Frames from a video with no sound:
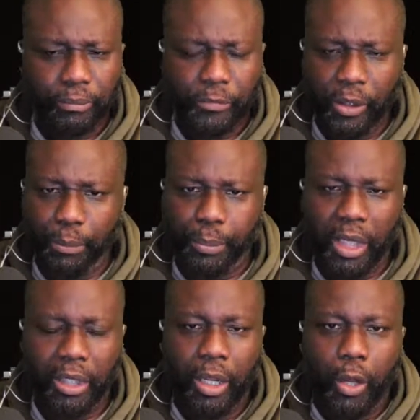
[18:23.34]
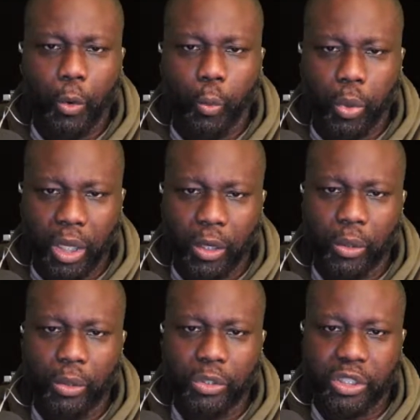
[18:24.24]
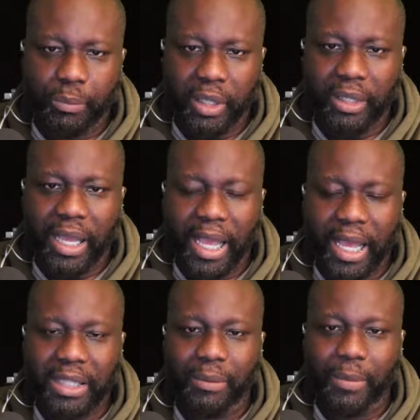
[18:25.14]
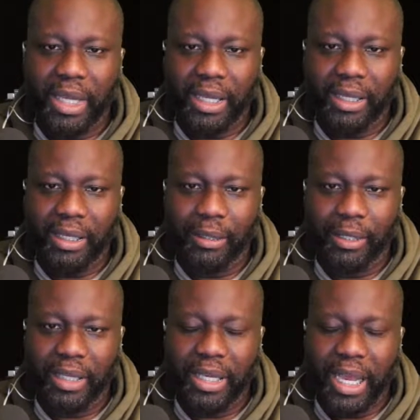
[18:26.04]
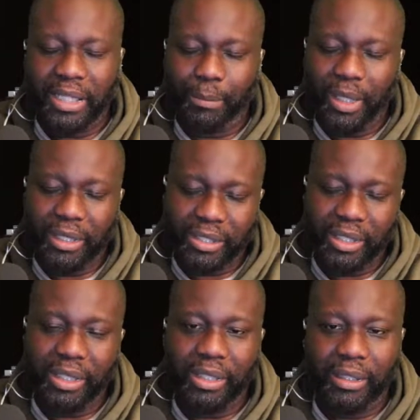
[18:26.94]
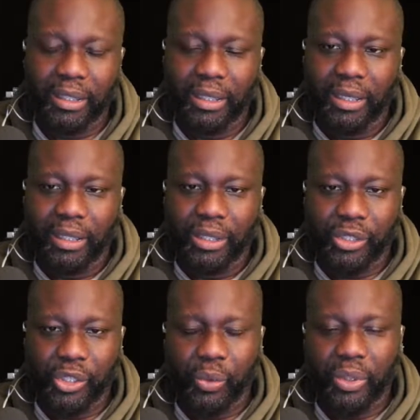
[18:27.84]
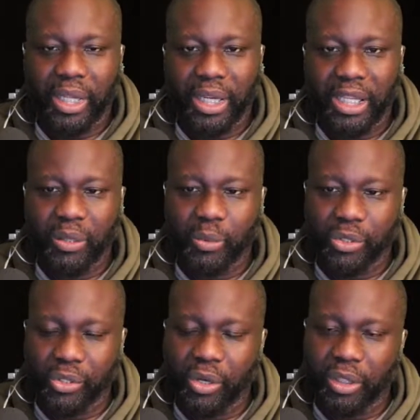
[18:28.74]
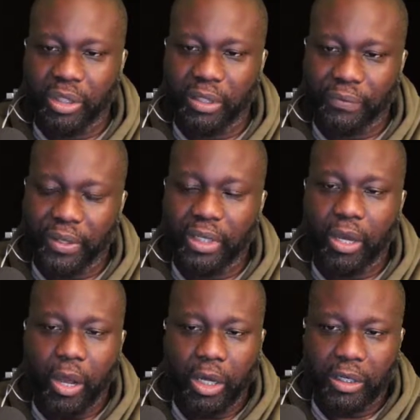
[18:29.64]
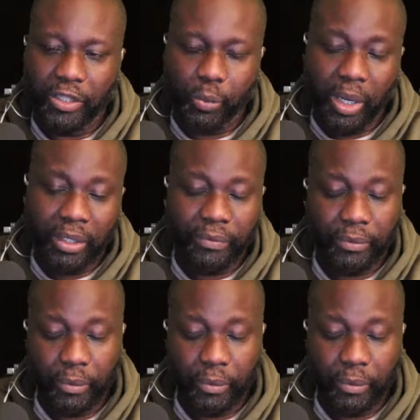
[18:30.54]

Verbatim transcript: But Will Smith had to make he had to make a scene to show that he was going to defend the honor of his wife.